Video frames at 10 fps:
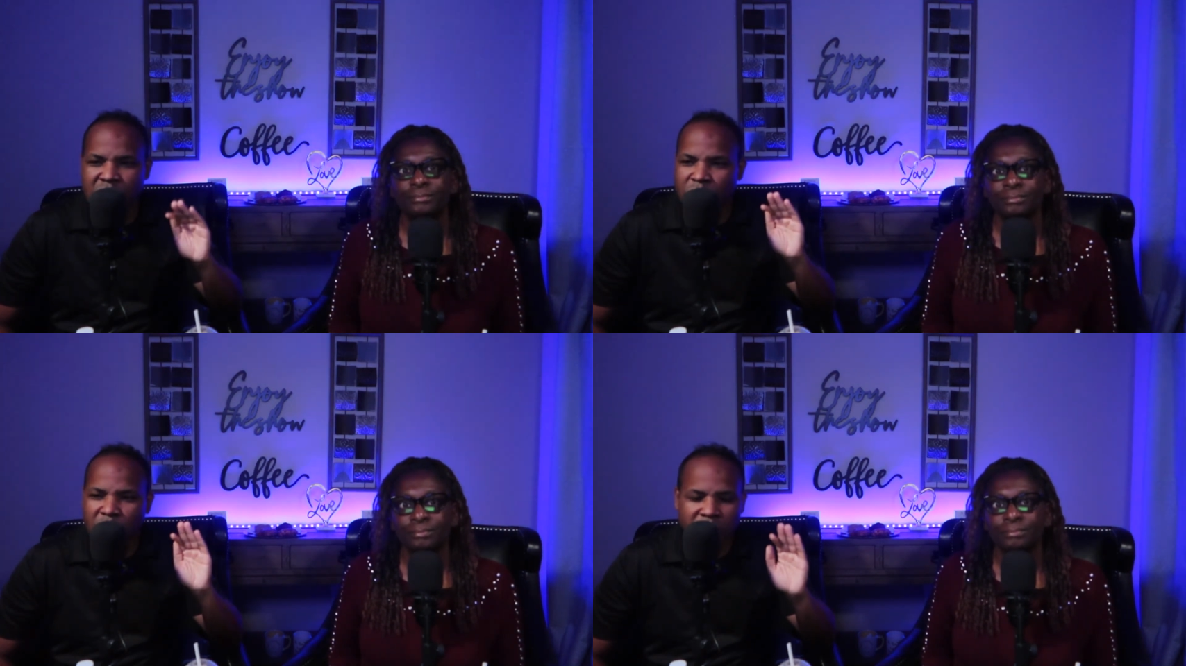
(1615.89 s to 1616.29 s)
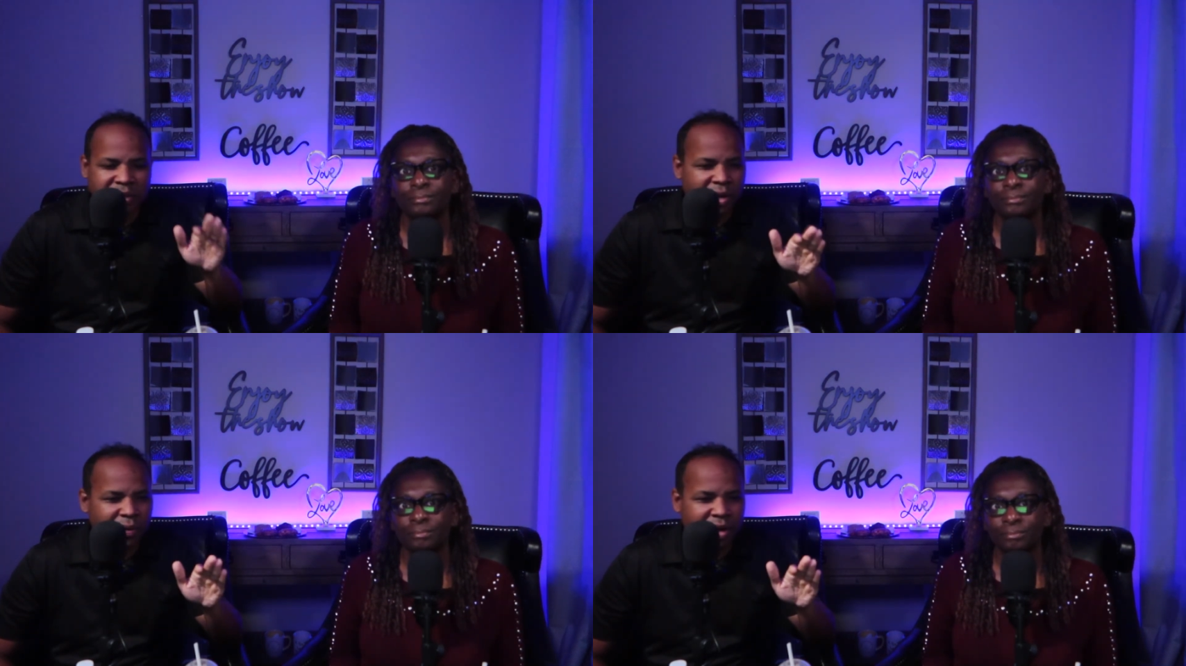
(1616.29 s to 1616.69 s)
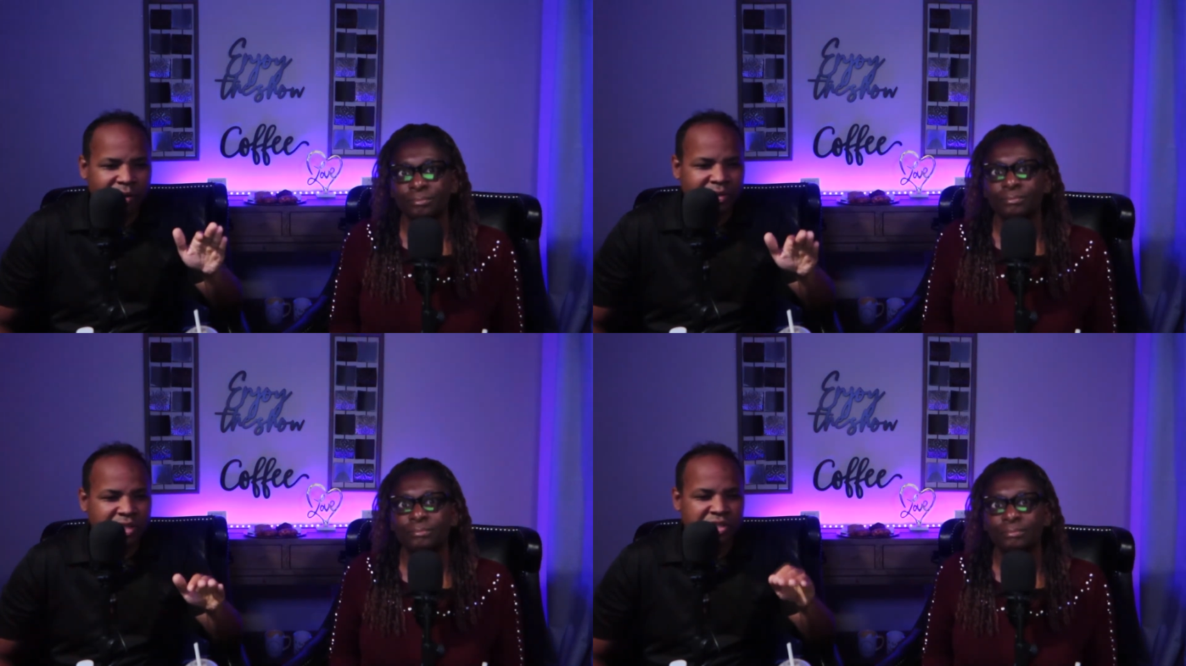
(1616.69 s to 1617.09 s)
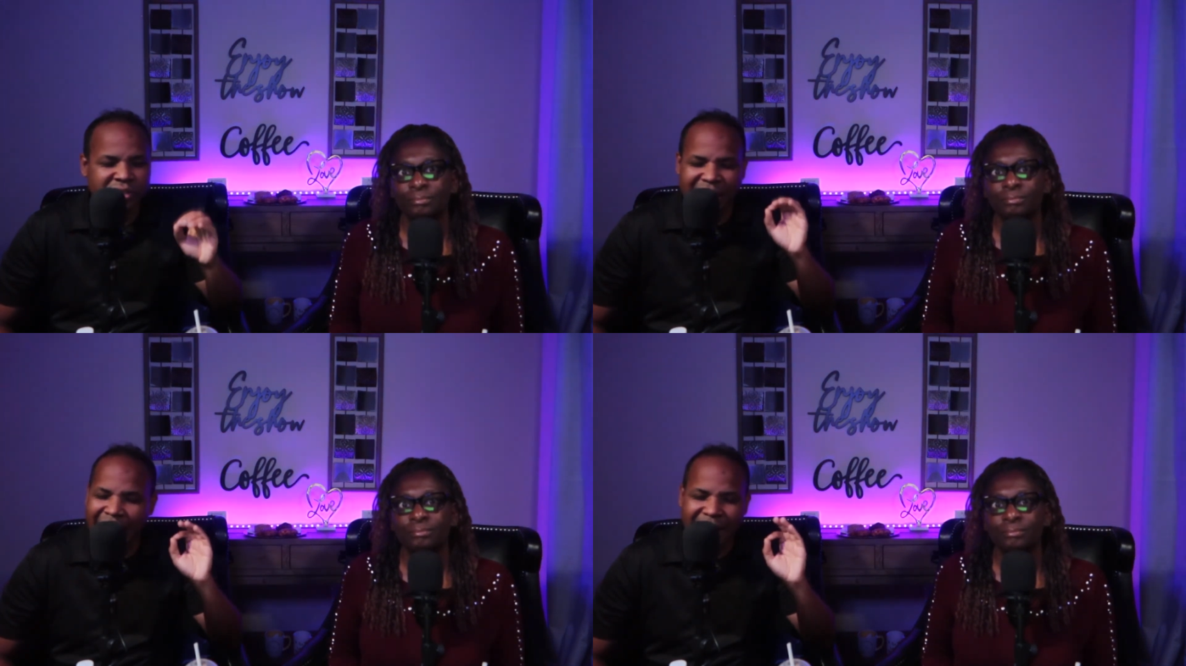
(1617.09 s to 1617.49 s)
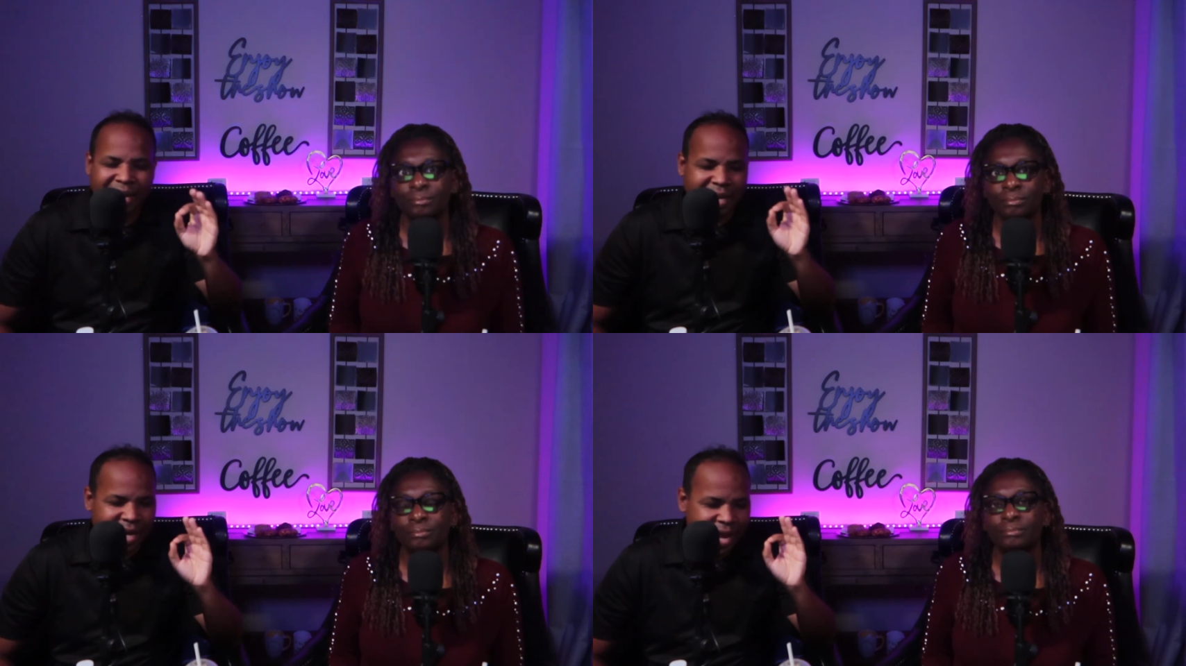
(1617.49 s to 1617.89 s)
Speaker 1: We always had great conversations. I
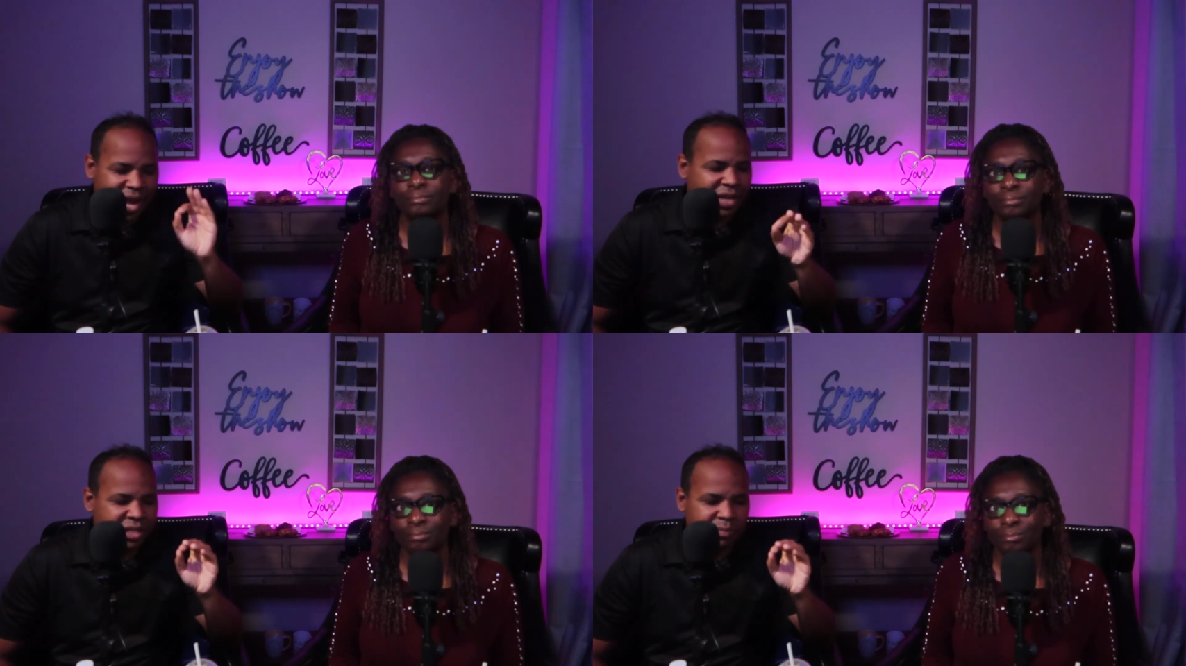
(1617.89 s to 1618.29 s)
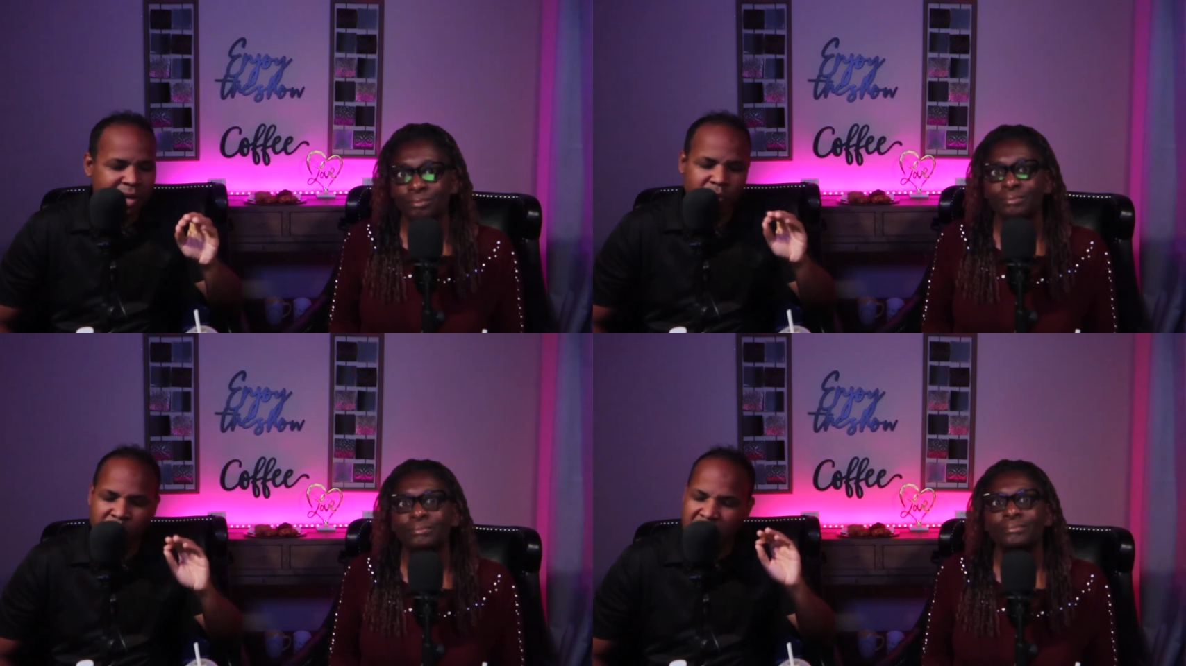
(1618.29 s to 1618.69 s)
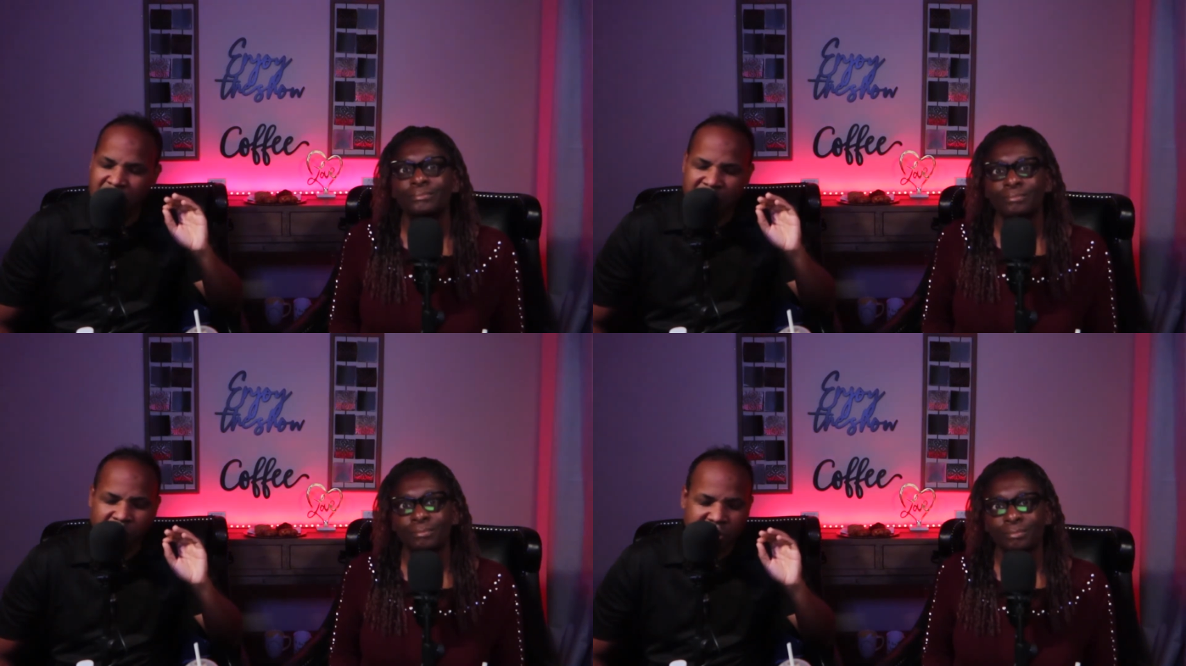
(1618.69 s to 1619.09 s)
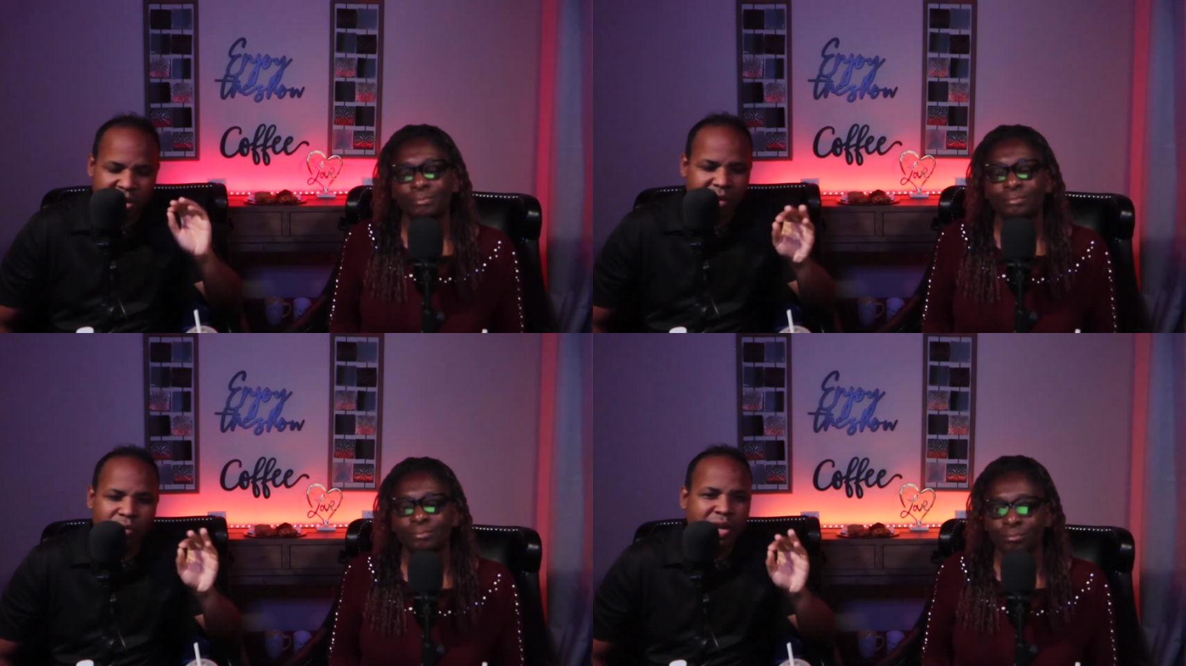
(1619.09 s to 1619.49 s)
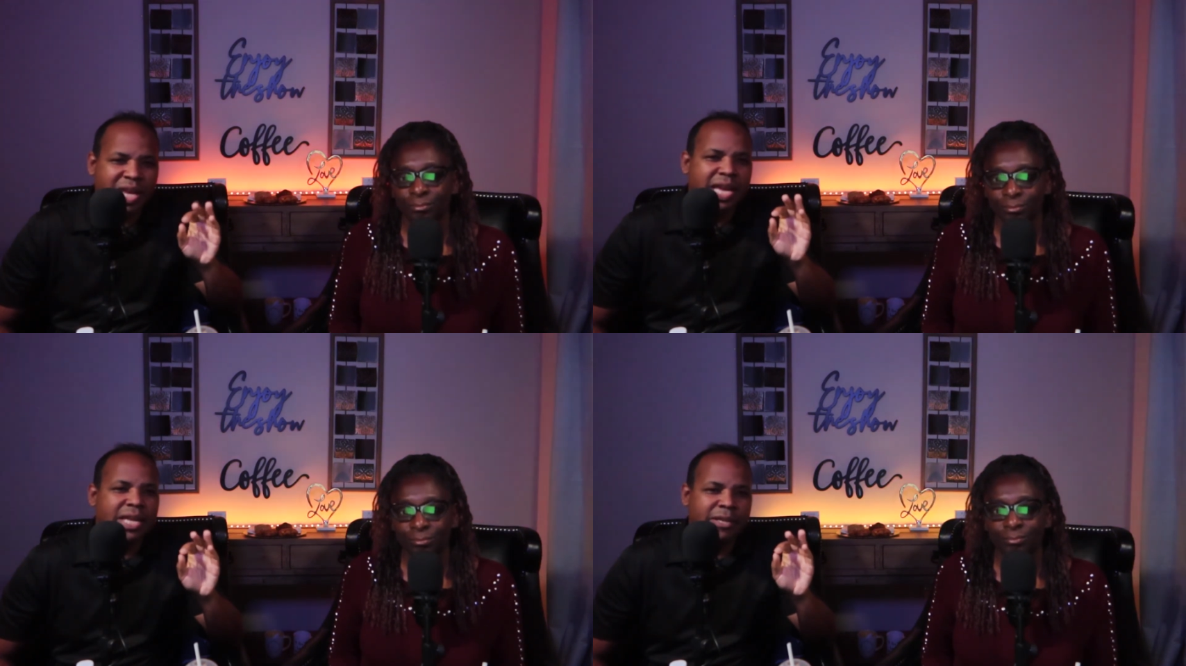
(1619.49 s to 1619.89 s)
cannot explain. We, there was never a
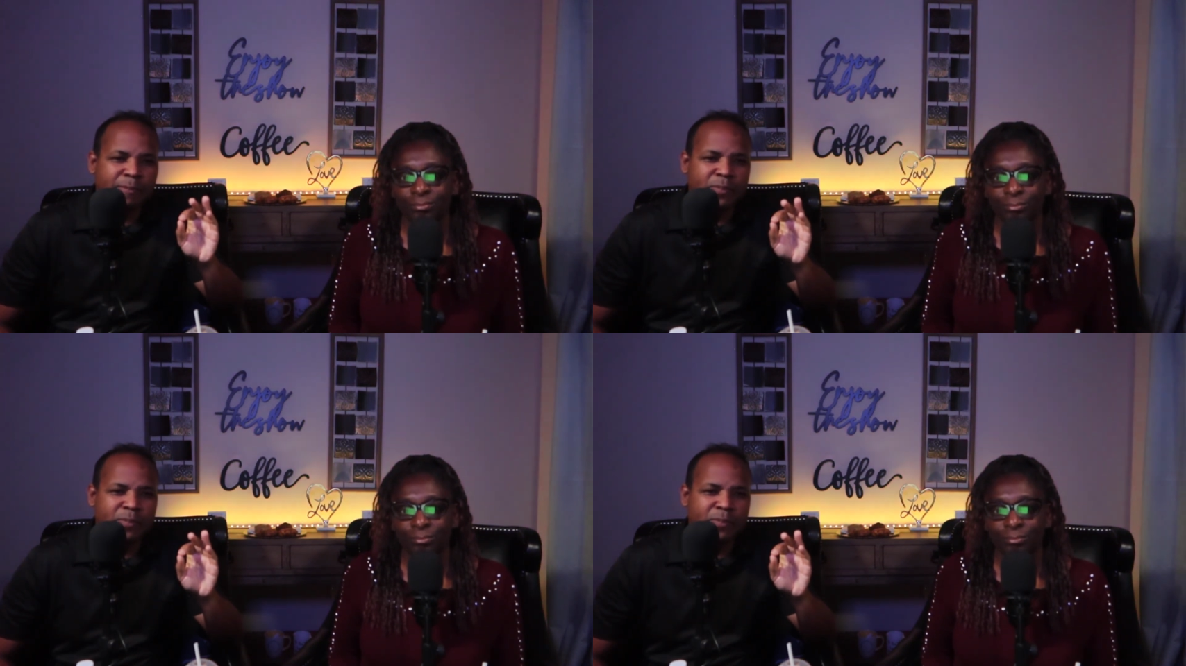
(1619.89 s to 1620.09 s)
hint.